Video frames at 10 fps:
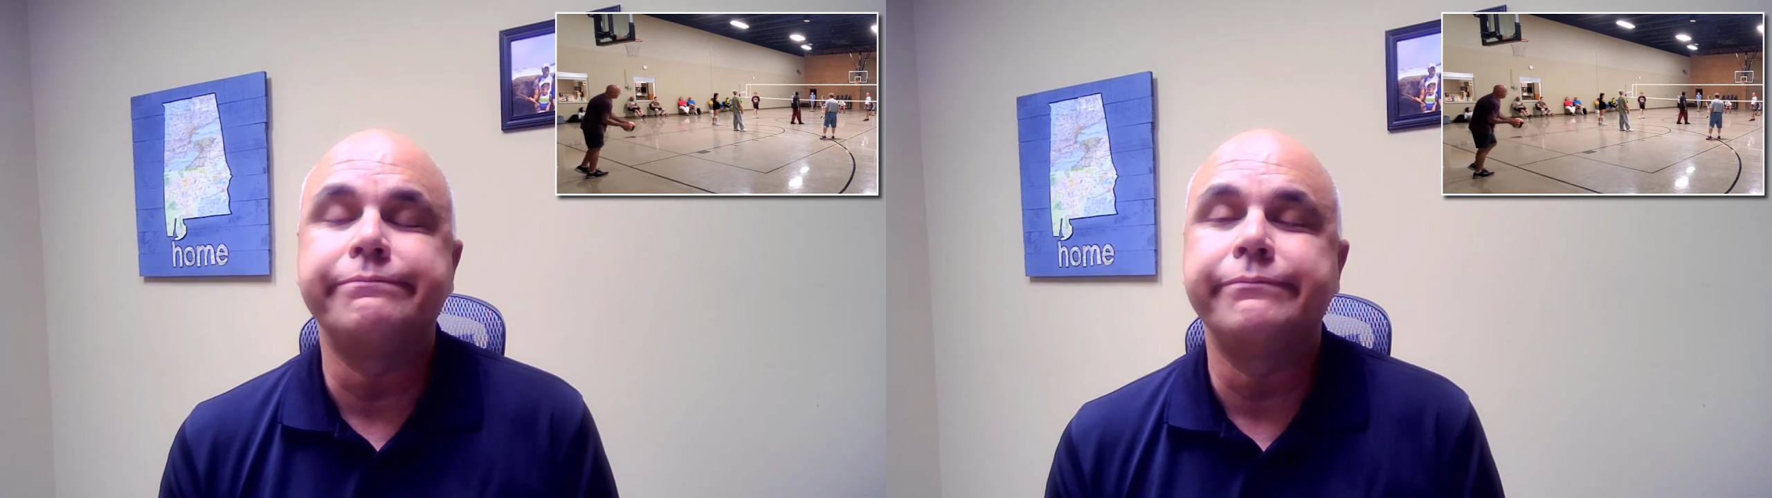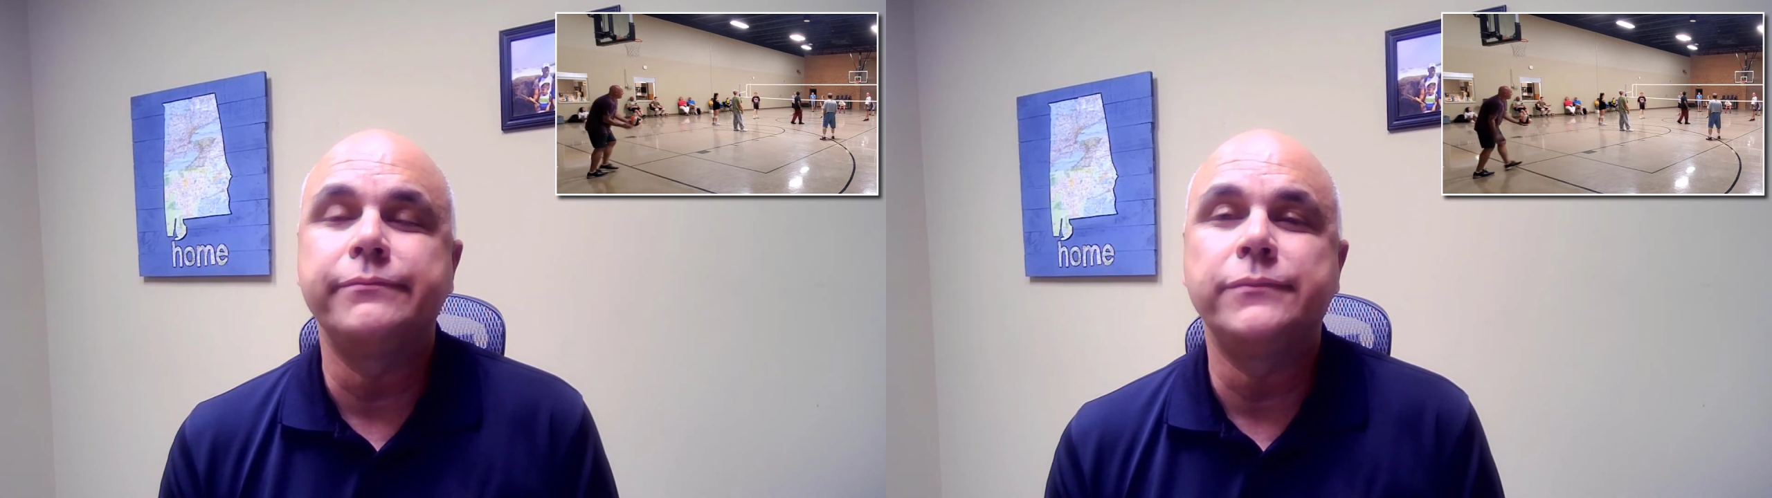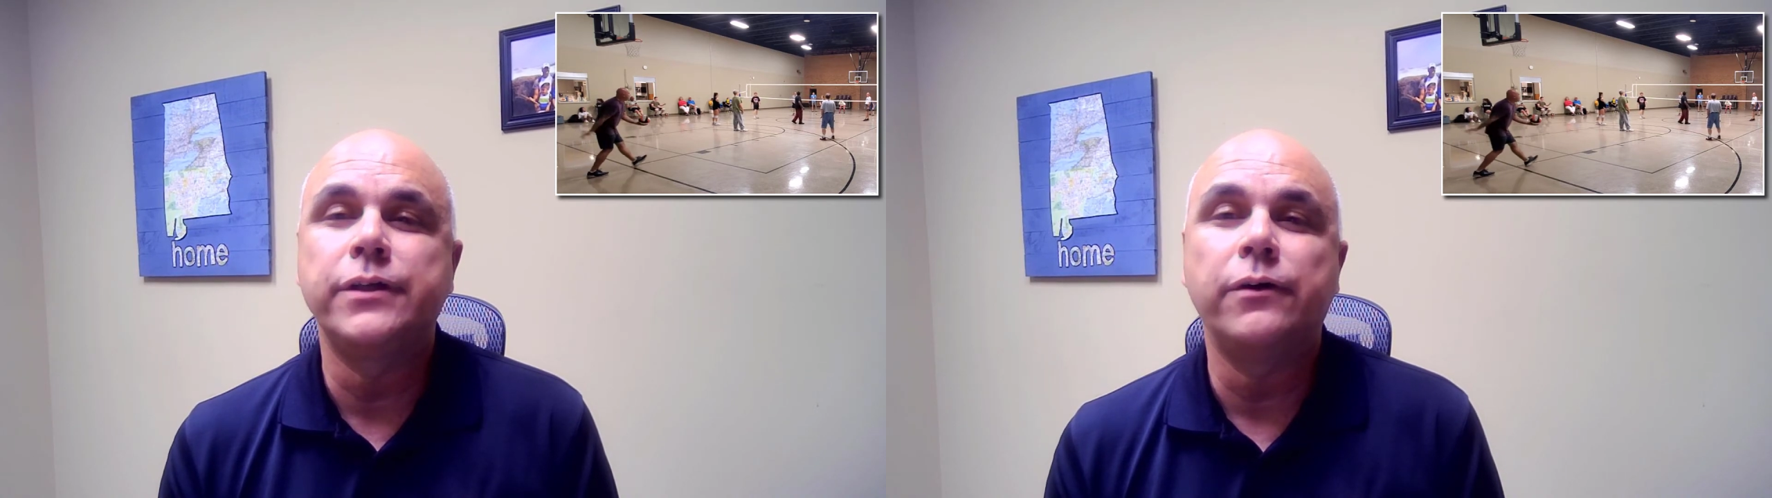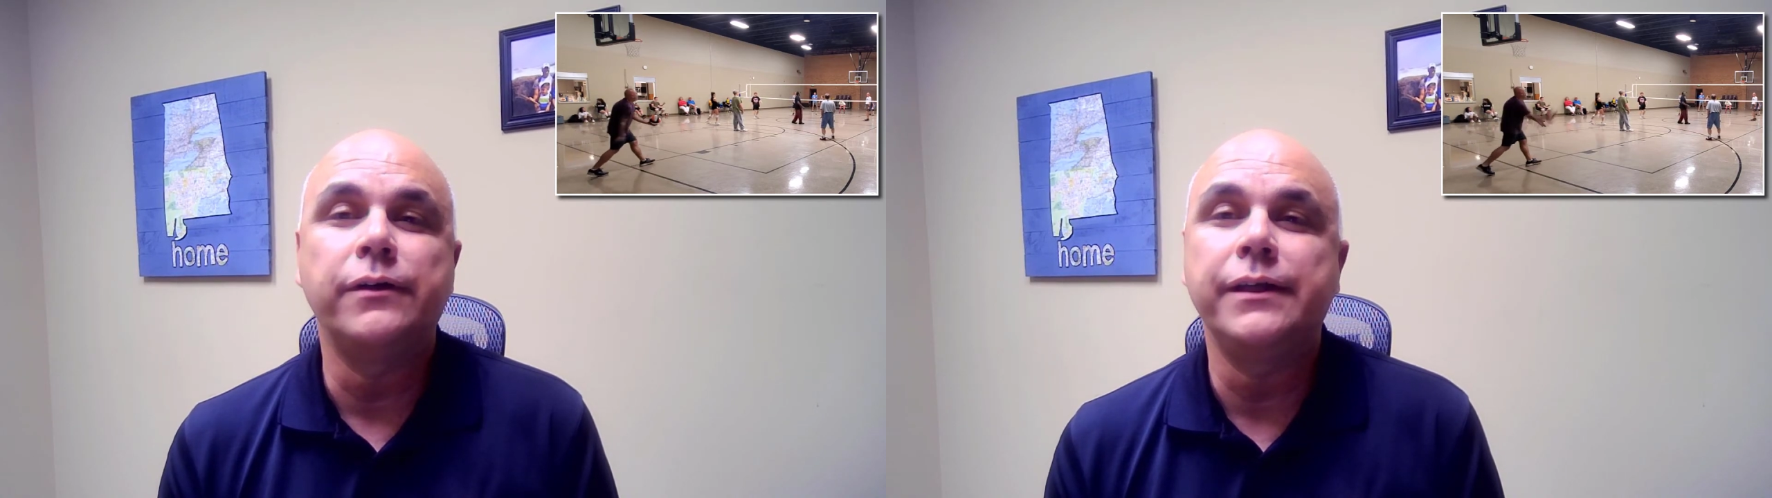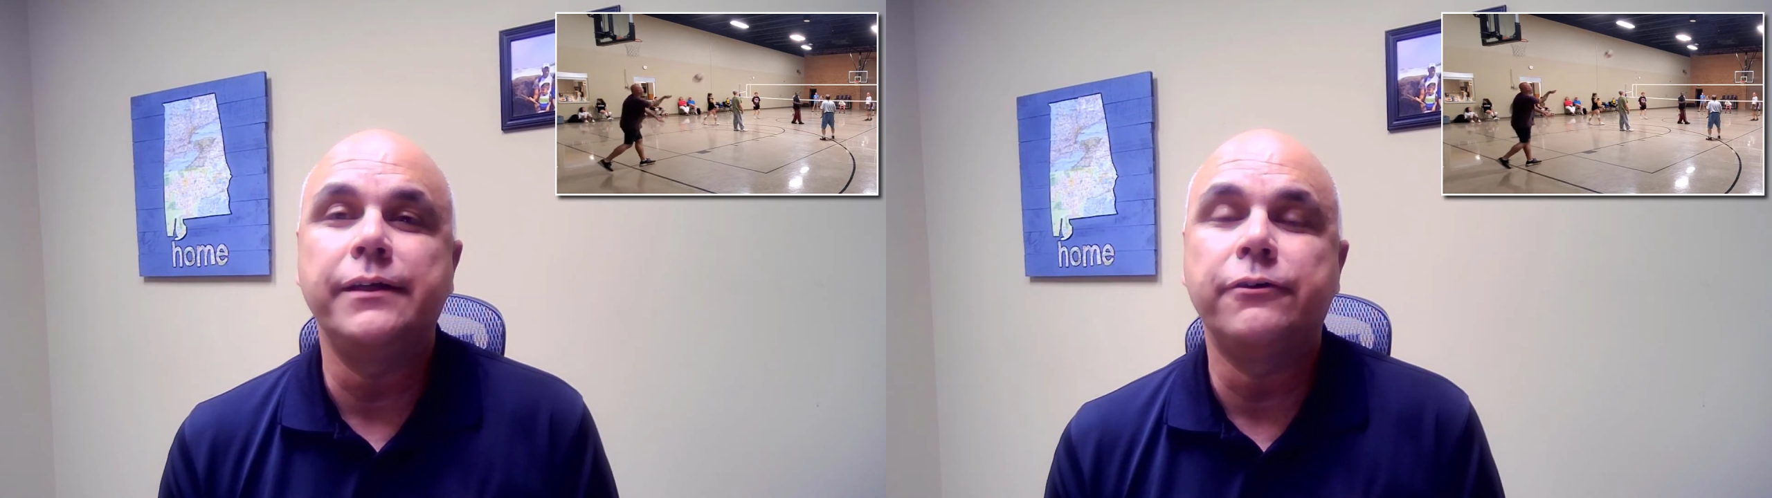
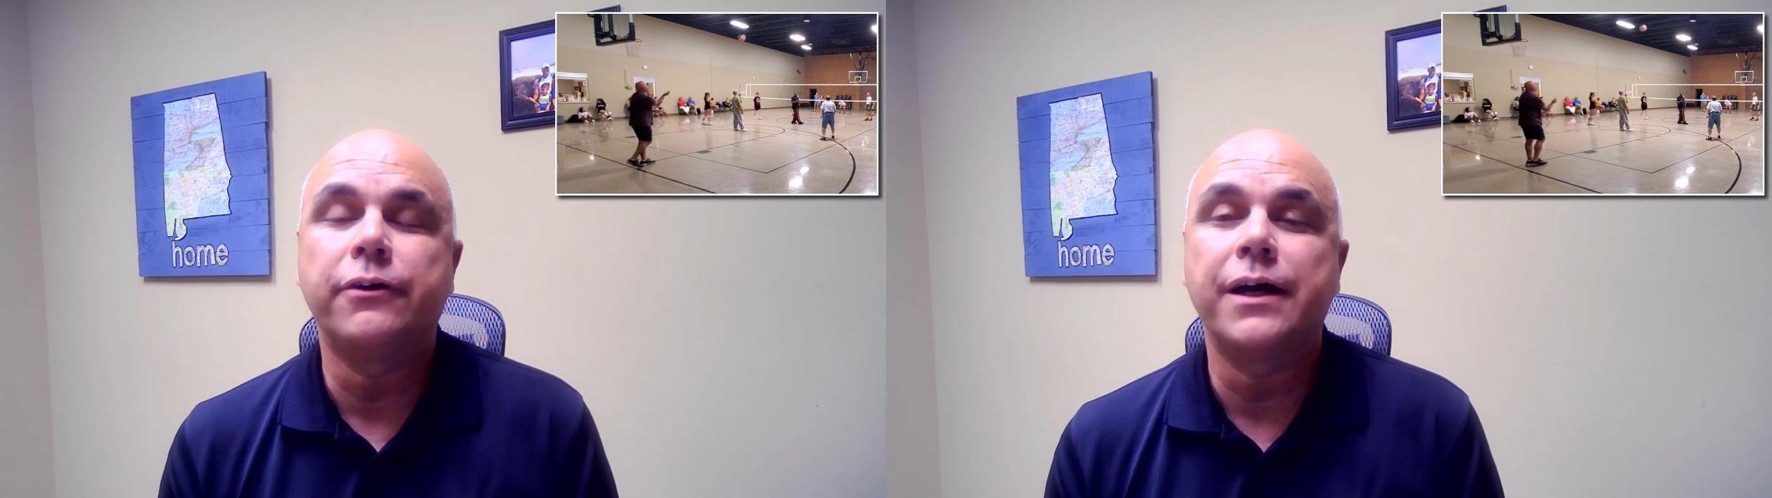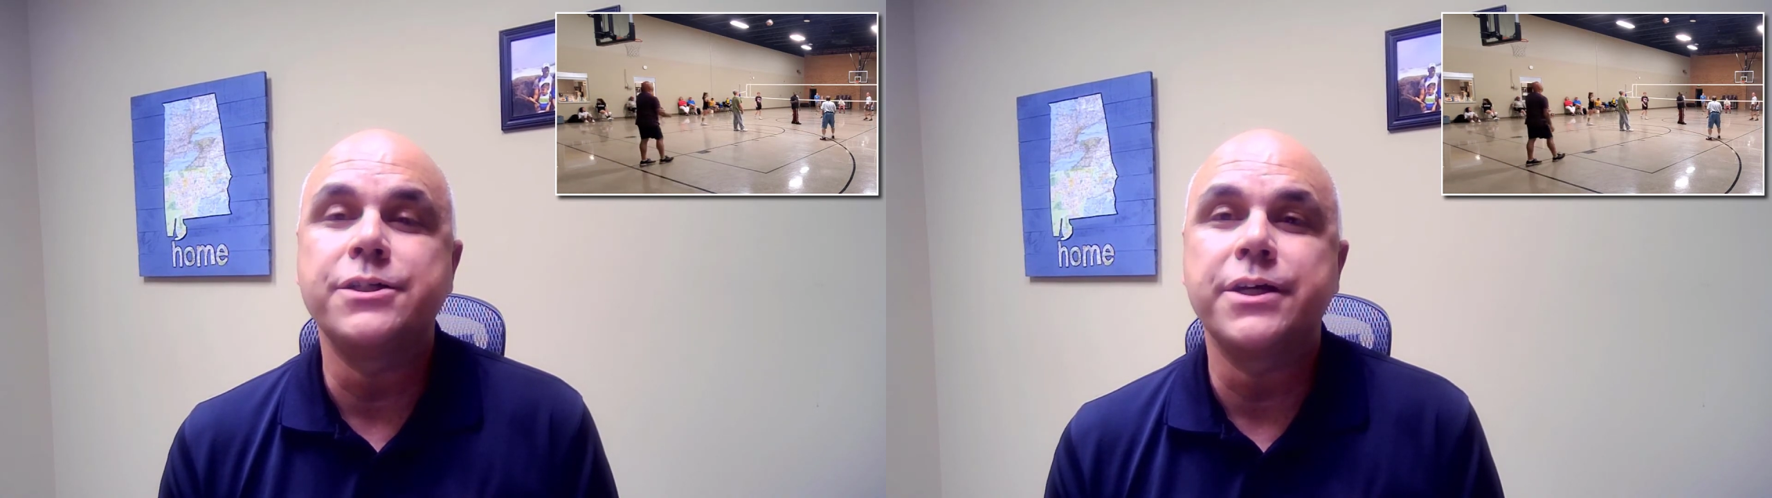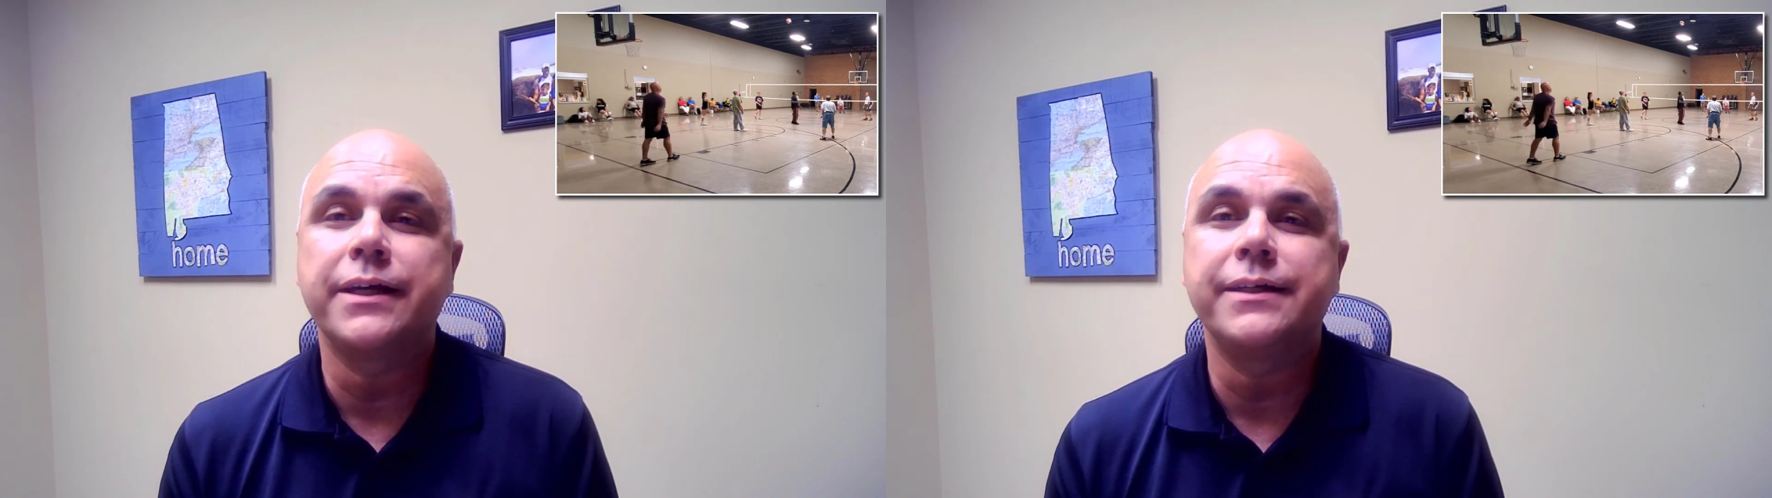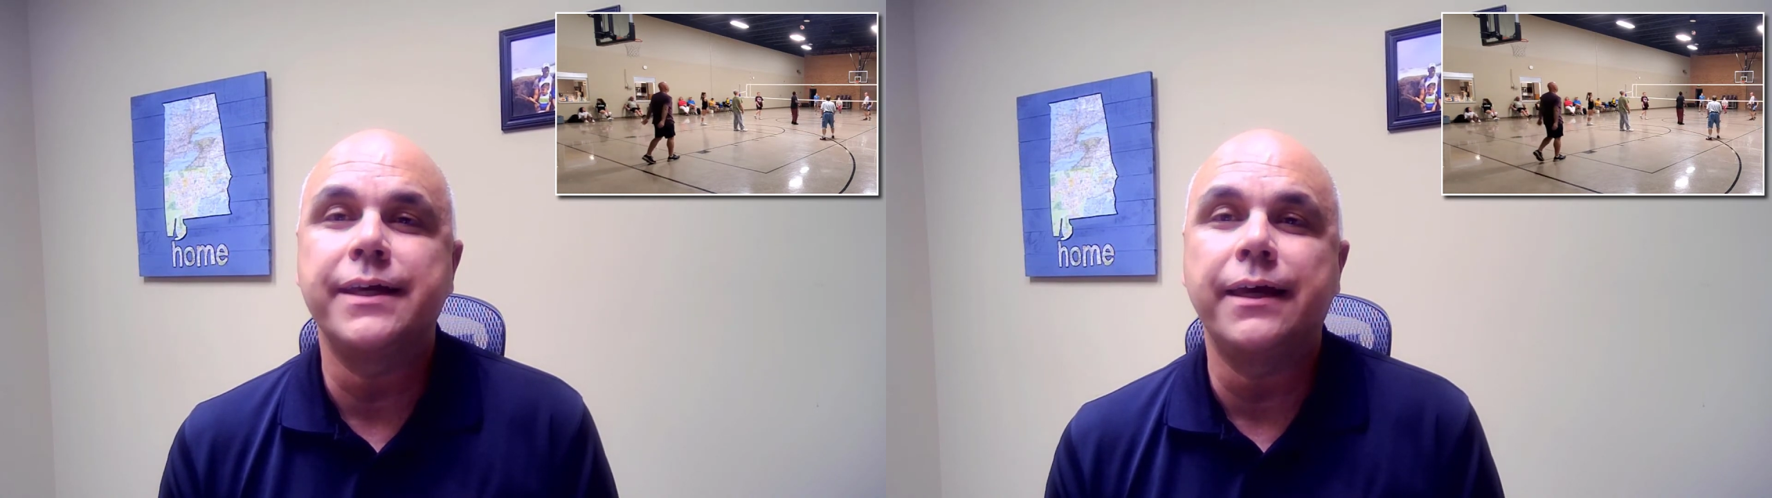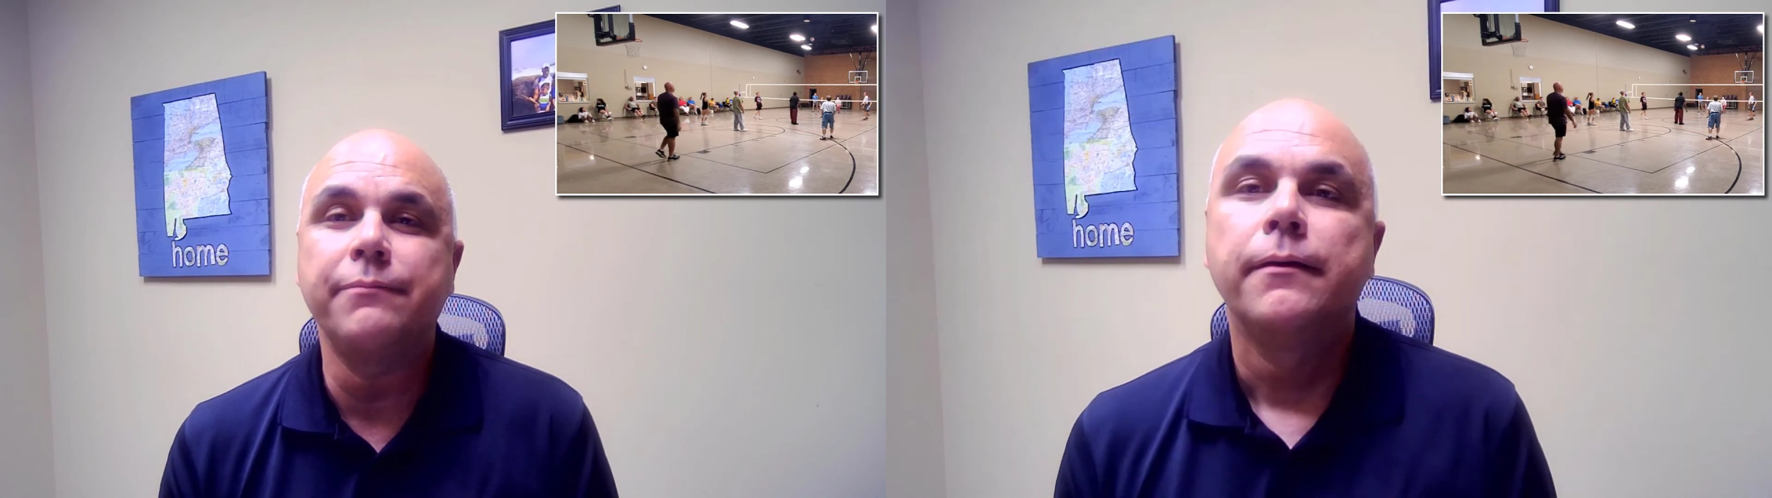totally crushing a
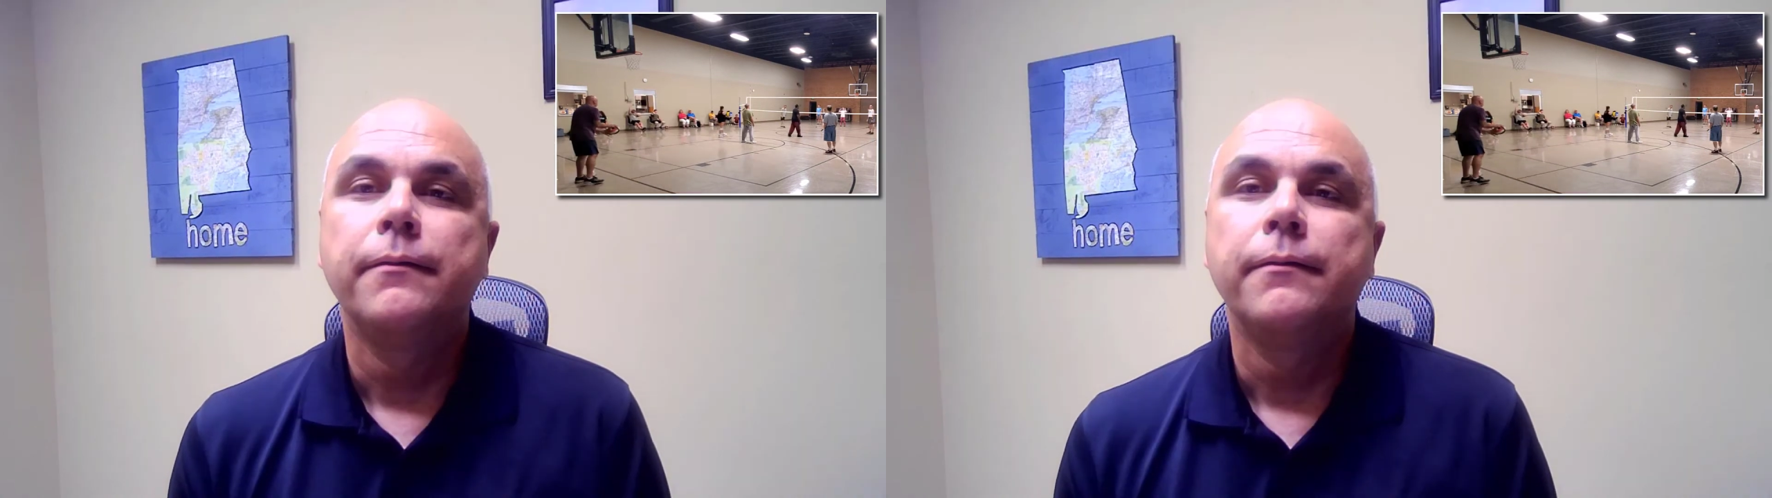team.